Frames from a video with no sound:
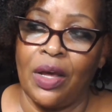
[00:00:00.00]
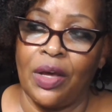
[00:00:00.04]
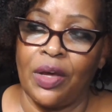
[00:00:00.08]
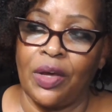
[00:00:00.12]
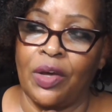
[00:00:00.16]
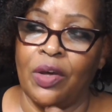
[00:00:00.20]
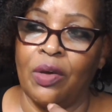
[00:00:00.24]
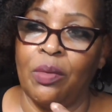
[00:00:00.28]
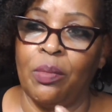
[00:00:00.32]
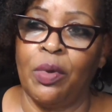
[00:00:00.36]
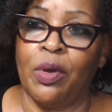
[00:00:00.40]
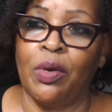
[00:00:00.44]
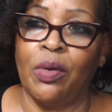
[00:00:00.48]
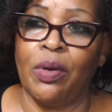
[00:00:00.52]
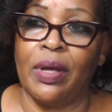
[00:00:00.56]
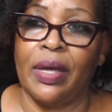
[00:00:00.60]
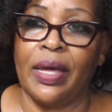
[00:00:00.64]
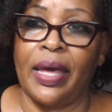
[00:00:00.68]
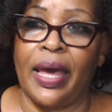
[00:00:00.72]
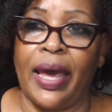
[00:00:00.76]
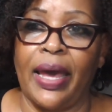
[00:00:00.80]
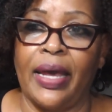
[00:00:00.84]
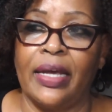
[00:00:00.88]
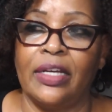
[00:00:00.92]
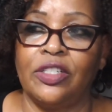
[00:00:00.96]

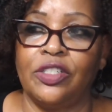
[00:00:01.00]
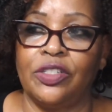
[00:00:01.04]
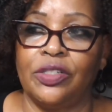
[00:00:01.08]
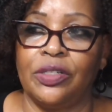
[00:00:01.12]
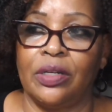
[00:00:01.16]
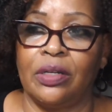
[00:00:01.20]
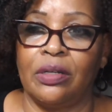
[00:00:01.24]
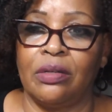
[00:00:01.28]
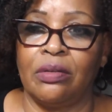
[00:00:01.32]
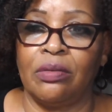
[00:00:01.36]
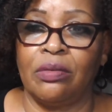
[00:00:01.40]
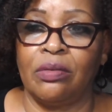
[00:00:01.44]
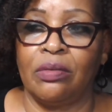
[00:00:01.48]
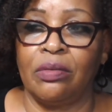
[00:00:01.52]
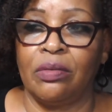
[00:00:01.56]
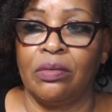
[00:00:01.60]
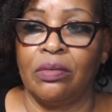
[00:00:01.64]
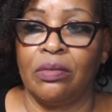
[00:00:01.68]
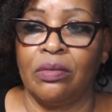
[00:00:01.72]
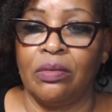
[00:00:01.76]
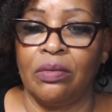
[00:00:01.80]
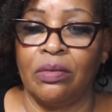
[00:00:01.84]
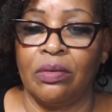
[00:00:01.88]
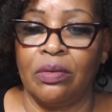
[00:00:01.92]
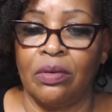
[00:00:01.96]
Communication
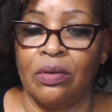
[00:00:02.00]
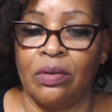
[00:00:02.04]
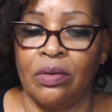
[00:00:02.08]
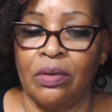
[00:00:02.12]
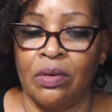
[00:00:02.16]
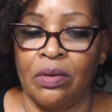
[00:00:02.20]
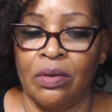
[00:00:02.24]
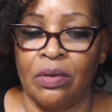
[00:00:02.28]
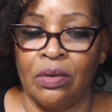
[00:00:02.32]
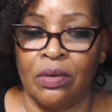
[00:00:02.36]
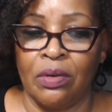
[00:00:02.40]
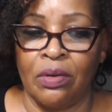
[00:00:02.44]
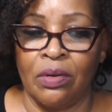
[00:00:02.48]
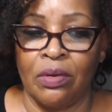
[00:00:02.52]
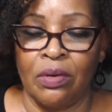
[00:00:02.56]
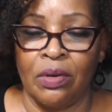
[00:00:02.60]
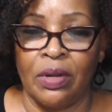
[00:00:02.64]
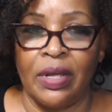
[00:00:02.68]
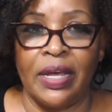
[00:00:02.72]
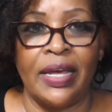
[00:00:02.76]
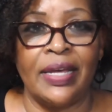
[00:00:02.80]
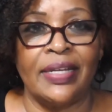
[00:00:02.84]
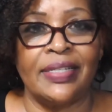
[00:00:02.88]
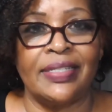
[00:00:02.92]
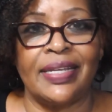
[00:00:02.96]

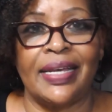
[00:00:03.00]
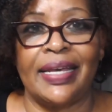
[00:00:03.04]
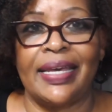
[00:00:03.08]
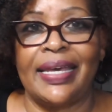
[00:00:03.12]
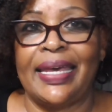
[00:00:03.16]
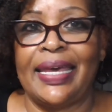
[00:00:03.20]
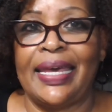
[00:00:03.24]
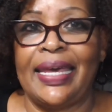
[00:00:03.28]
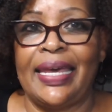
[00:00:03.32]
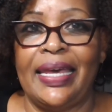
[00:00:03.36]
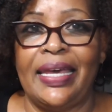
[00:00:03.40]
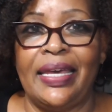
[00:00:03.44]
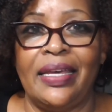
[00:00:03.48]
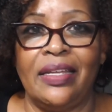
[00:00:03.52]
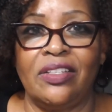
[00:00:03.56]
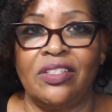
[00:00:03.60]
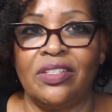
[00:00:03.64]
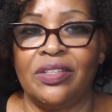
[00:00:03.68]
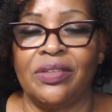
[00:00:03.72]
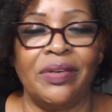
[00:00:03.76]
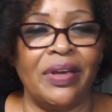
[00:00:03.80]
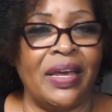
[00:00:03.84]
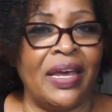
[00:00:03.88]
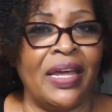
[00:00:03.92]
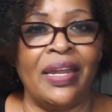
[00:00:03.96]
is a key
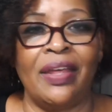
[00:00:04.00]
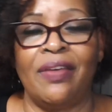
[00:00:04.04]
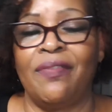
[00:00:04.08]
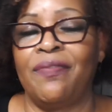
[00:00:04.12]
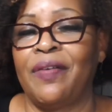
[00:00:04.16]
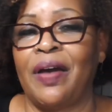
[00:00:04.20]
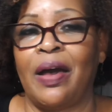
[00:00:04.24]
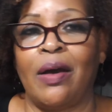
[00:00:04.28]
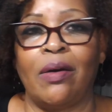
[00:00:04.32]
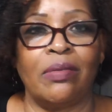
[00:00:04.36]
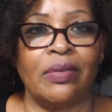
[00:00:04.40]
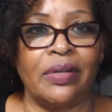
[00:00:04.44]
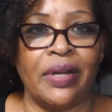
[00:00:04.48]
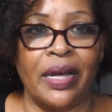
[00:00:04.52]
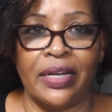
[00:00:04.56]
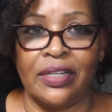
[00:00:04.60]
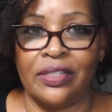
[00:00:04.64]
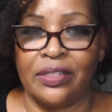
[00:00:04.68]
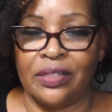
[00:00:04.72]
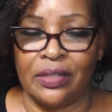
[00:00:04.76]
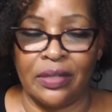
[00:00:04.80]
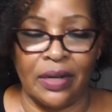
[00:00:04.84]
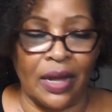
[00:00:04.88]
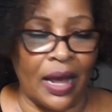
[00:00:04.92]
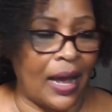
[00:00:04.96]
to any
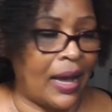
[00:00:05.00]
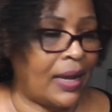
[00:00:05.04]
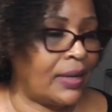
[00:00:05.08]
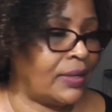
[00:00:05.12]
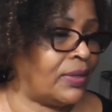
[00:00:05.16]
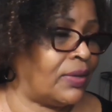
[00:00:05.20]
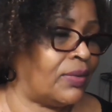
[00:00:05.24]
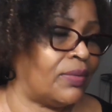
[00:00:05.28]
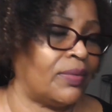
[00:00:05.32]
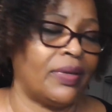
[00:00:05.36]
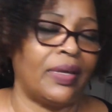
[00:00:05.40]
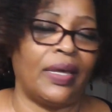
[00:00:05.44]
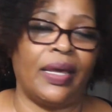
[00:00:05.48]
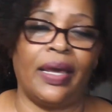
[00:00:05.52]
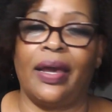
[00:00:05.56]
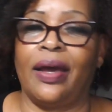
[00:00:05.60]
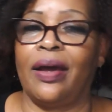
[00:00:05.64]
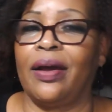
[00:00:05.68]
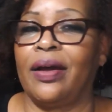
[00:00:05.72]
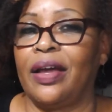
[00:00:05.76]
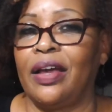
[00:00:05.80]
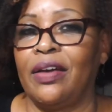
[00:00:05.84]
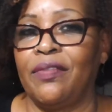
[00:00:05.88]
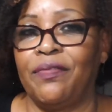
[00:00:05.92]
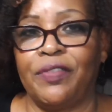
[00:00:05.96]
foundation. I don't
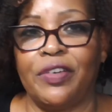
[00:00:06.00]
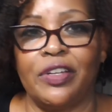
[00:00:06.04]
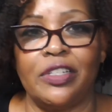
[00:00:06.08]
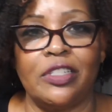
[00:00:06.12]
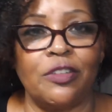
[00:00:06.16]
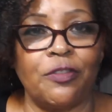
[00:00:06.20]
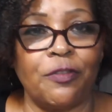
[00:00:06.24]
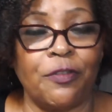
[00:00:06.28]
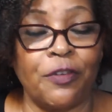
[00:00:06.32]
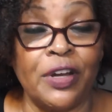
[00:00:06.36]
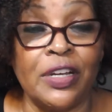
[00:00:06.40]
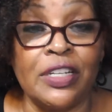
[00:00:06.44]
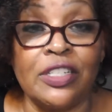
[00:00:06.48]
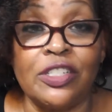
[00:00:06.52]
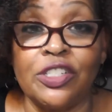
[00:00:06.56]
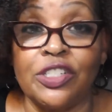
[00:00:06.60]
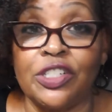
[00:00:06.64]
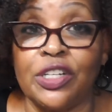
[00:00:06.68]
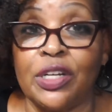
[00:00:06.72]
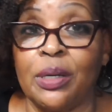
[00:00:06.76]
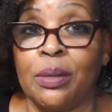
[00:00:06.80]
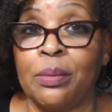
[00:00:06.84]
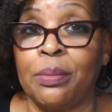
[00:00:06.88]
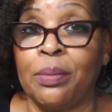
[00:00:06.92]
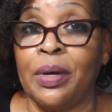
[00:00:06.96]
care if it's
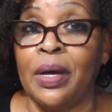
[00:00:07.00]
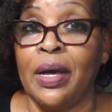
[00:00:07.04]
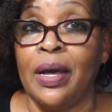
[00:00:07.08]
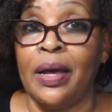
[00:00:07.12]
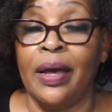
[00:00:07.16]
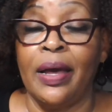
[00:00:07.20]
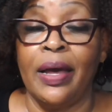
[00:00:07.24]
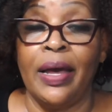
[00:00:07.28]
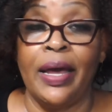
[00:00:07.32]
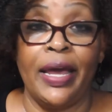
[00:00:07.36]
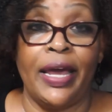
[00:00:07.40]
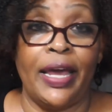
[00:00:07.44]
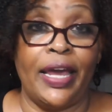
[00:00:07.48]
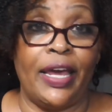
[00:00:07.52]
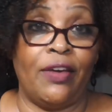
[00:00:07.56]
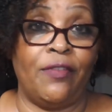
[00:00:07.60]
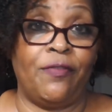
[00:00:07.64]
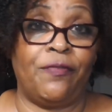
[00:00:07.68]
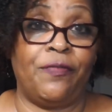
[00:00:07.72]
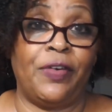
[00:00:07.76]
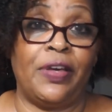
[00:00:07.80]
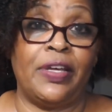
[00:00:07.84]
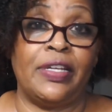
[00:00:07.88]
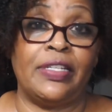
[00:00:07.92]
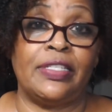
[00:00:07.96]
friendship,
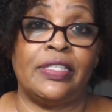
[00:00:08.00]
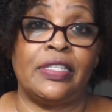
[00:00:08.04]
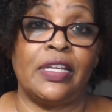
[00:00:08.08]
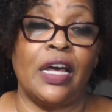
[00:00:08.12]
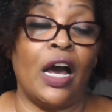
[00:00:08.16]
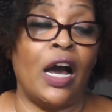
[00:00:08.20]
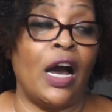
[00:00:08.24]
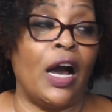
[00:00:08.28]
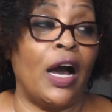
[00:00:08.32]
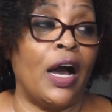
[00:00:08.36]
if it's